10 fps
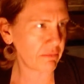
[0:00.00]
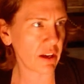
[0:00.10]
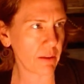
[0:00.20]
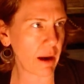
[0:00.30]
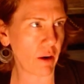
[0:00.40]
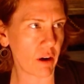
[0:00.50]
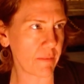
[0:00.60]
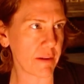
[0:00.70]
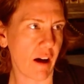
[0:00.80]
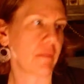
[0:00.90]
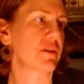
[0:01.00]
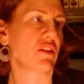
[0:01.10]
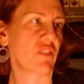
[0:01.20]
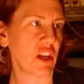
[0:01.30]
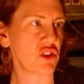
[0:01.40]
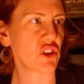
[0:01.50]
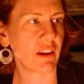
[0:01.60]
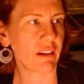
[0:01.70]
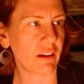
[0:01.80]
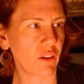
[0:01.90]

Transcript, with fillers: the power of the observation